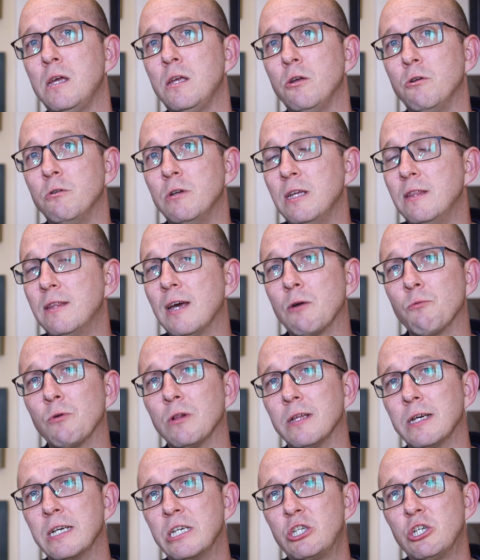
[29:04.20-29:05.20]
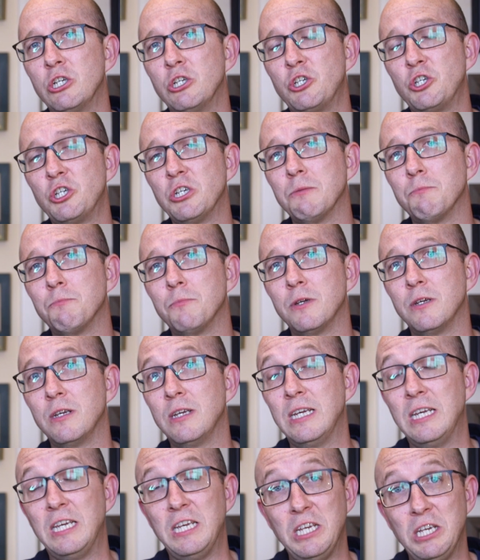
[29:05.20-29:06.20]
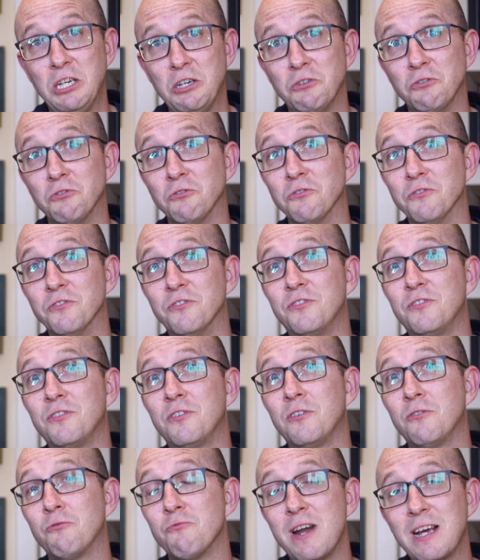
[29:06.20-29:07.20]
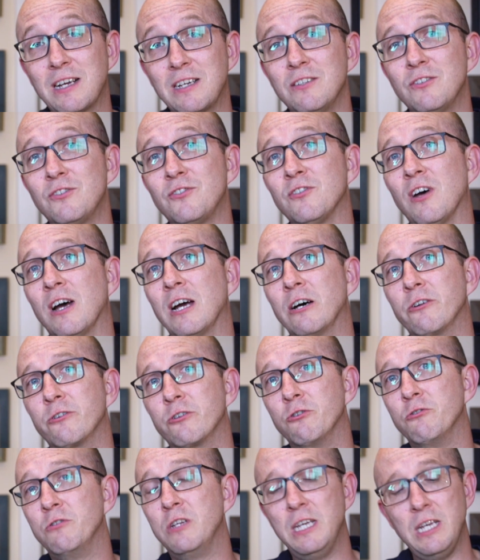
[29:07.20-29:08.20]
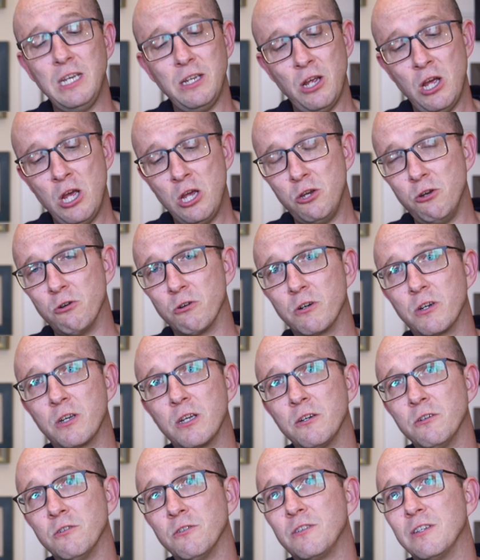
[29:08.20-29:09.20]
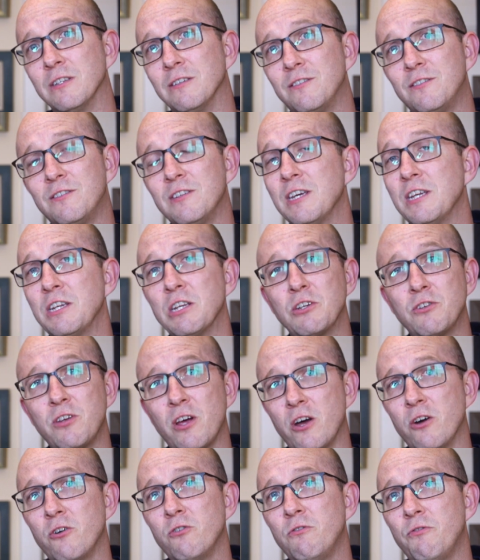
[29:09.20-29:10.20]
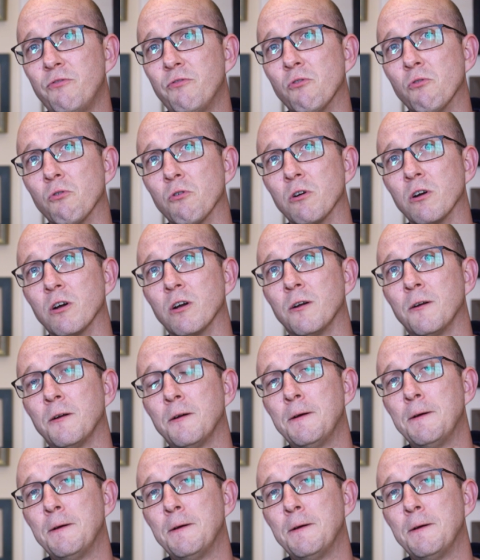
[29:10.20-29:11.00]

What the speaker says: You need that relationship healed, reconciled. You need your guilt and sin atoned for."